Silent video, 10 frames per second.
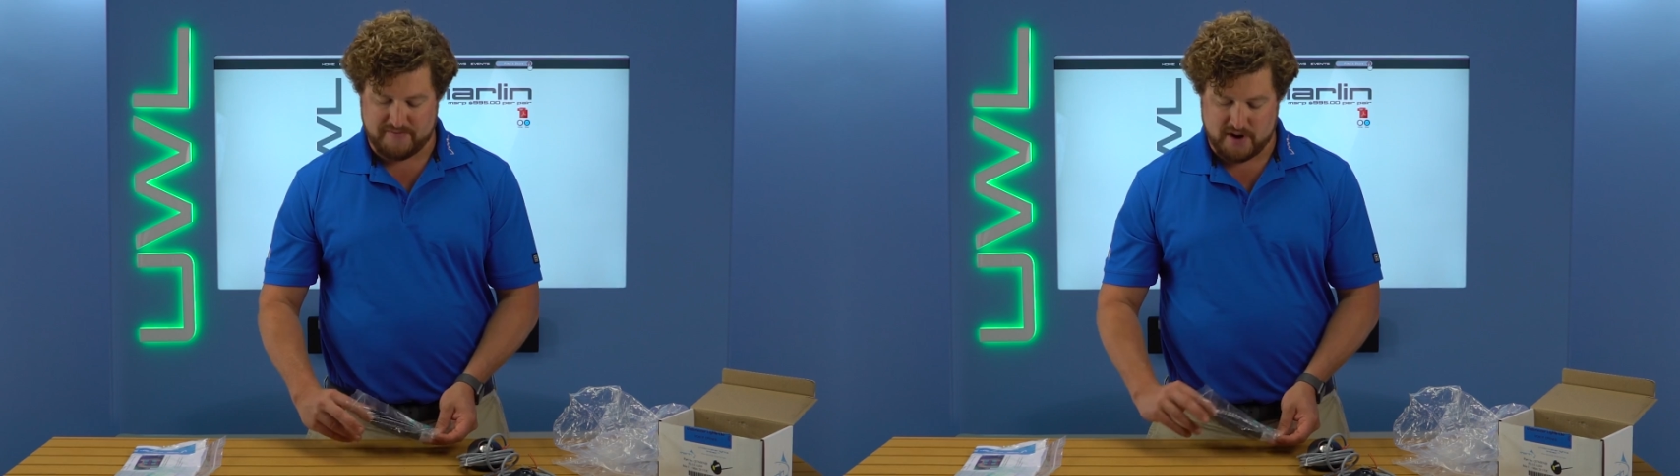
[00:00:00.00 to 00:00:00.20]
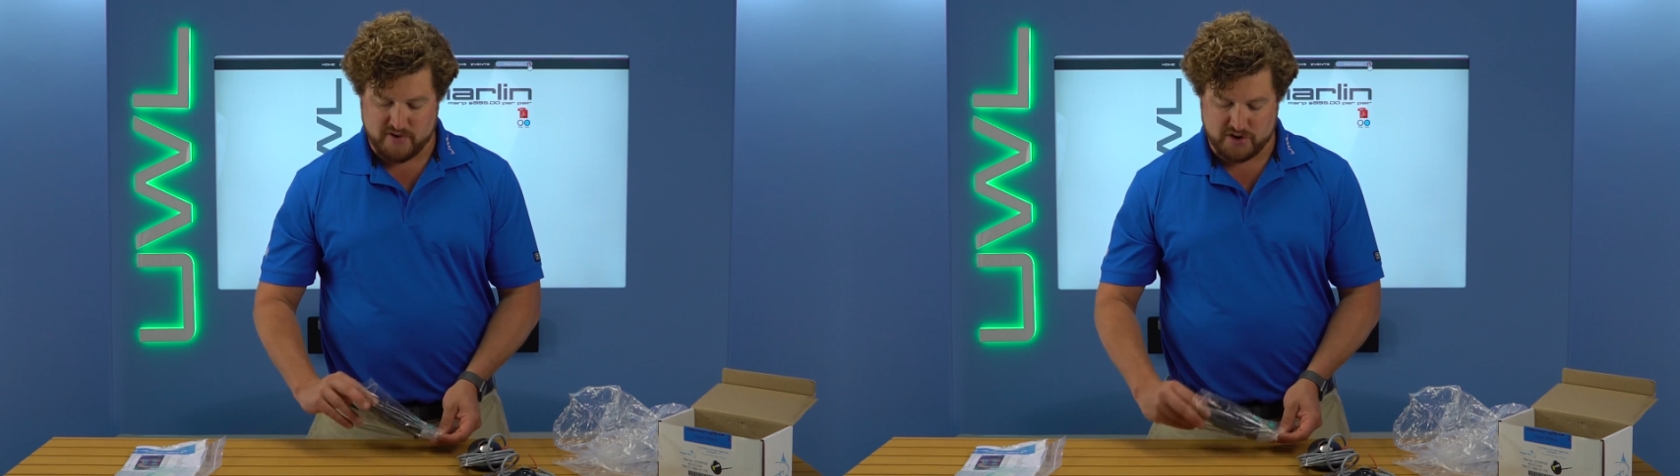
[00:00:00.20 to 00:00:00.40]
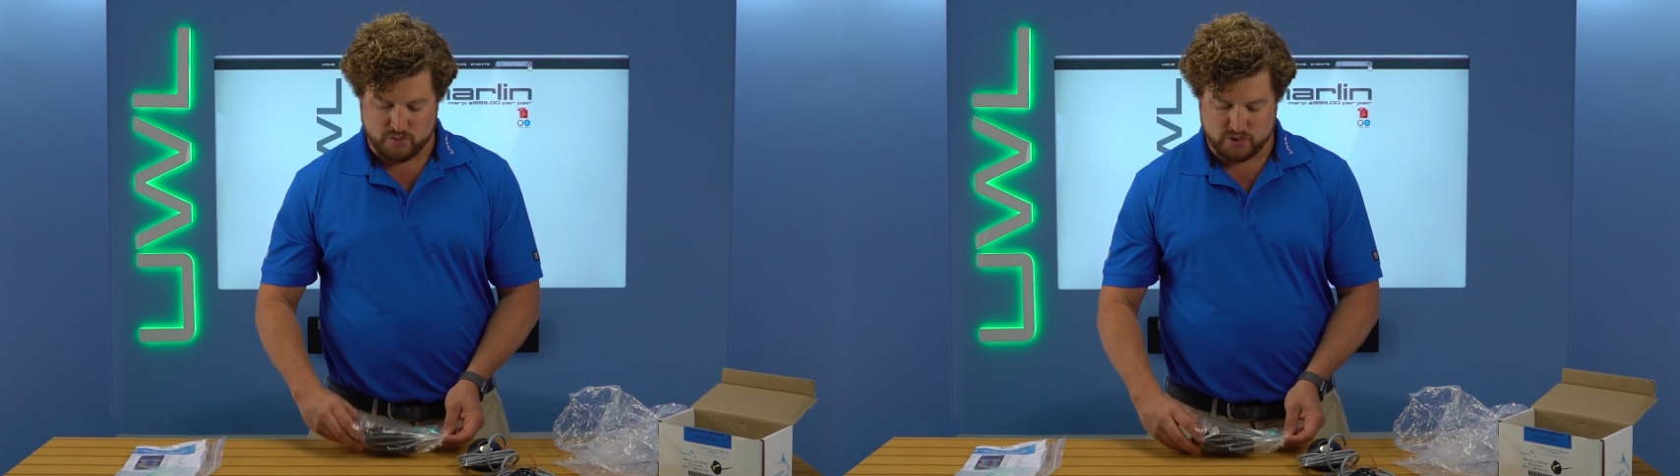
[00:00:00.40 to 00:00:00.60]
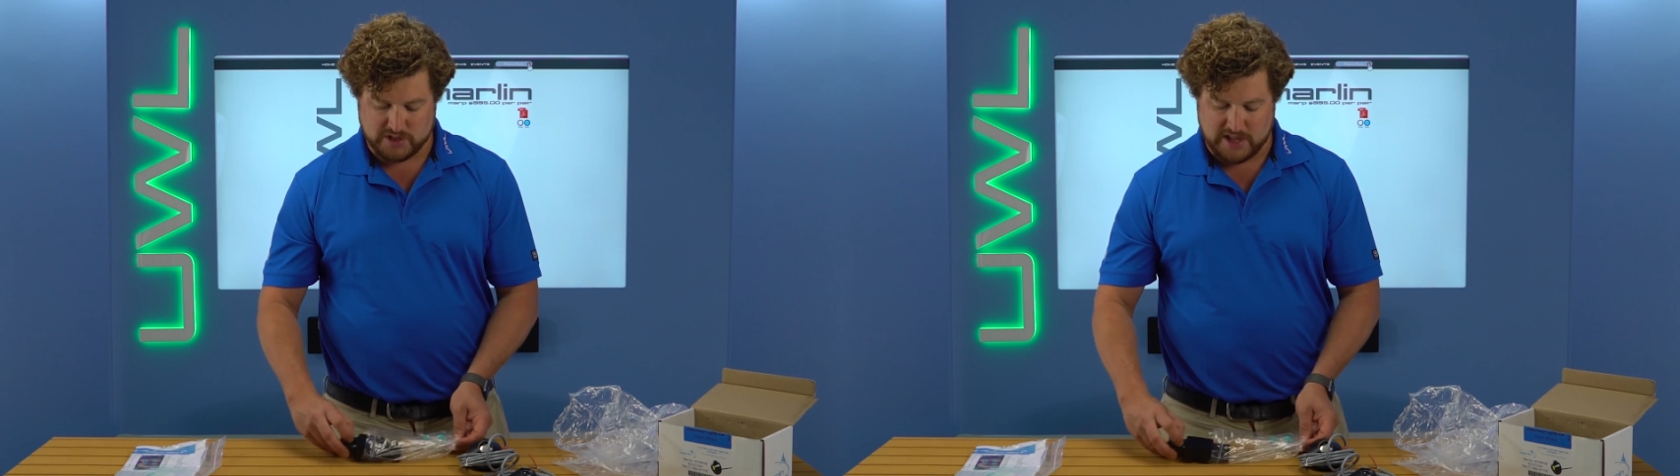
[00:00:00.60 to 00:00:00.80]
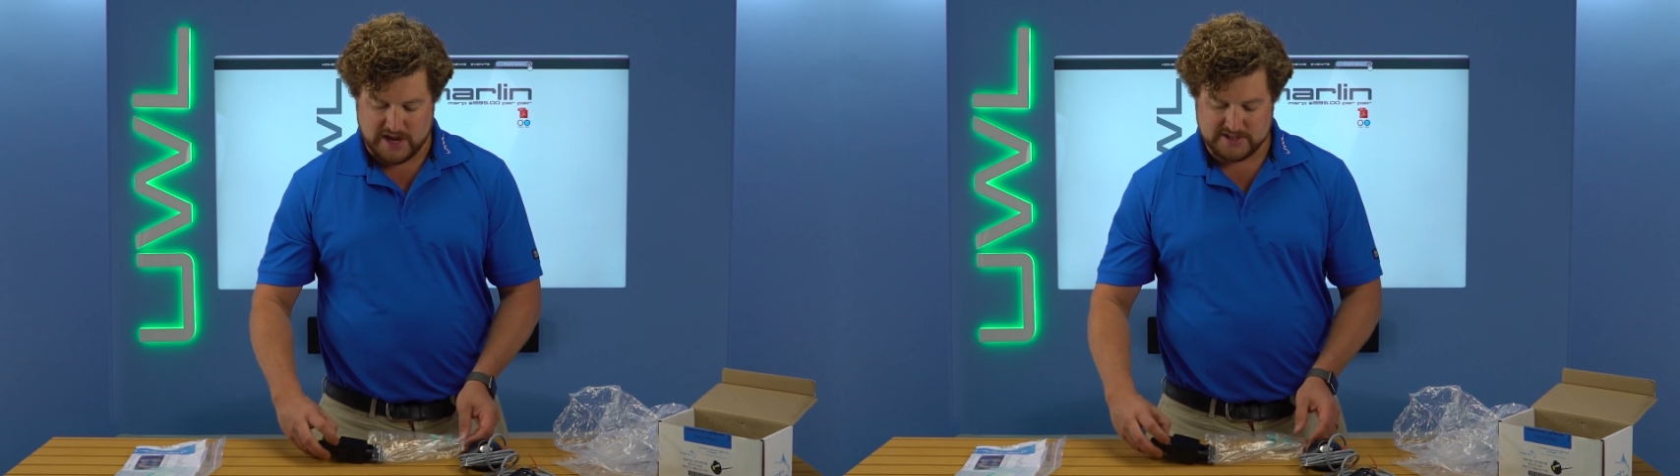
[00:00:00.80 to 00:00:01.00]
of our
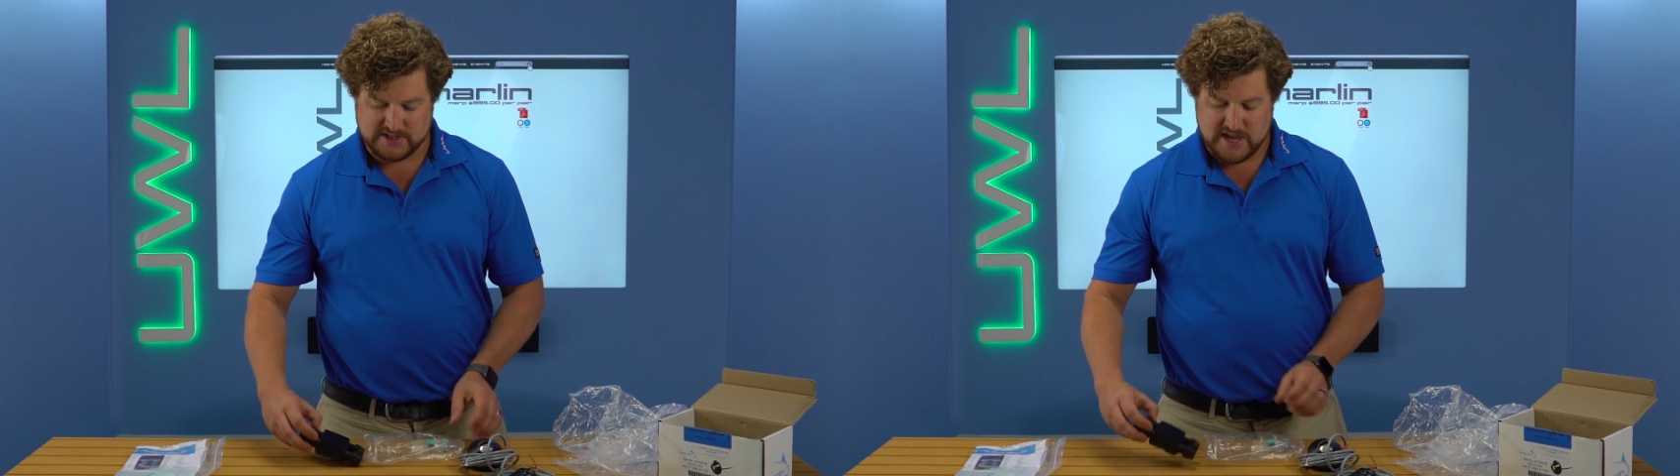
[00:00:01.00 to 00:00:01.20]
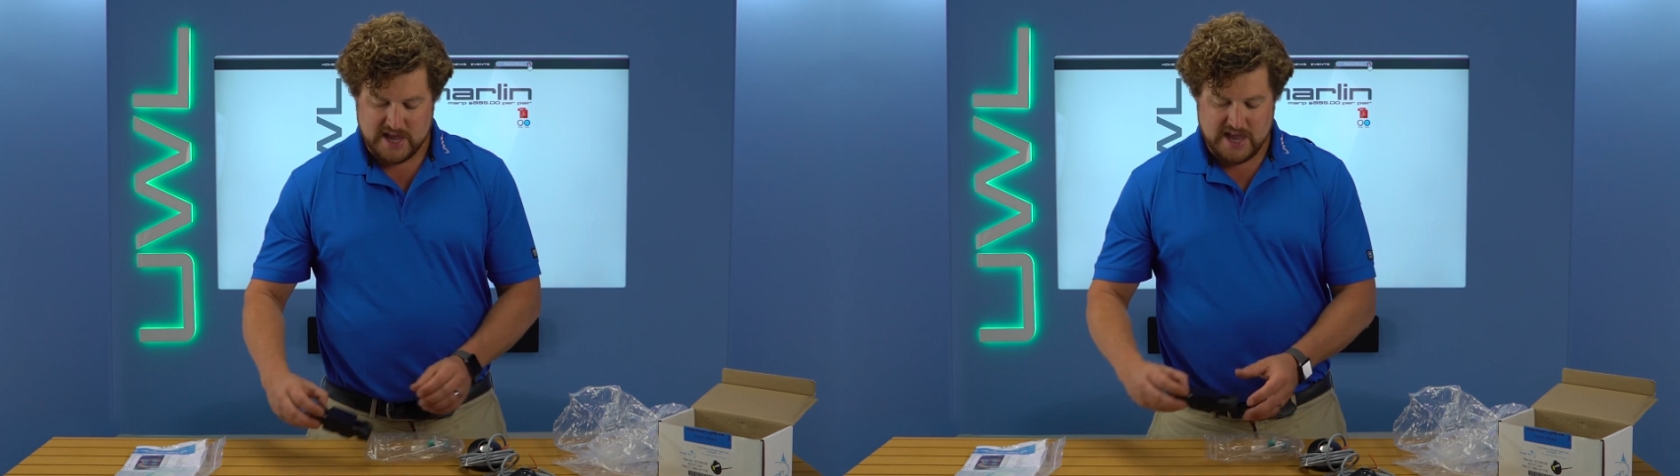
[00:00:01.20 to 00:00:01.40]
underwater lights.